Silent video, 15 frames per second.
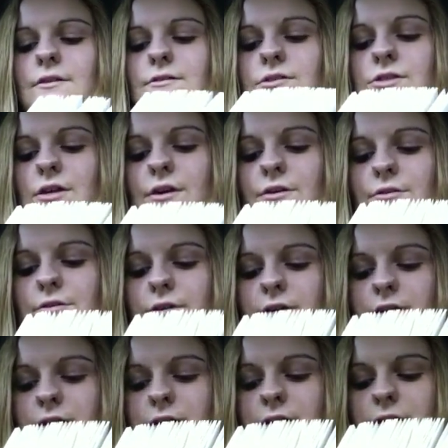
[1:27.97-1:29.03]
So
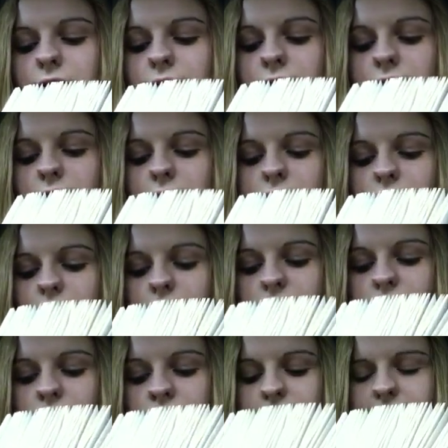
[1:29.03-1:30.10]
I
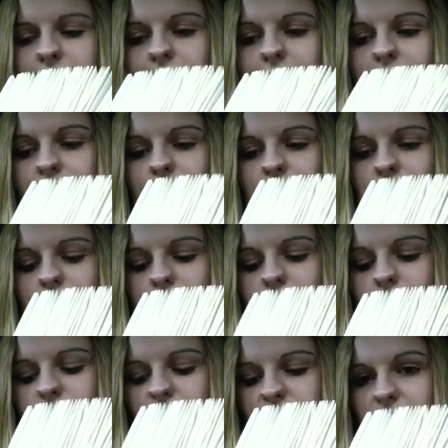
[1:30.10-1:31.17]
don't know exactly how much I'm going
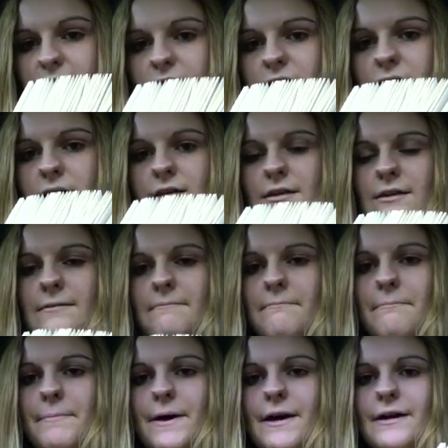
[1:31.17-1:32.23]
to read,
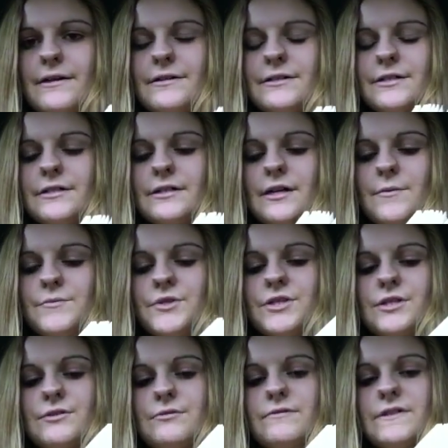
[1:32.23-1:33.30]
but I'm
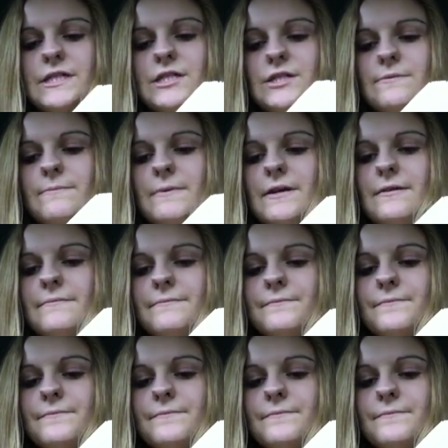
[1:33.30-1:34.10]
just going to read you a bit.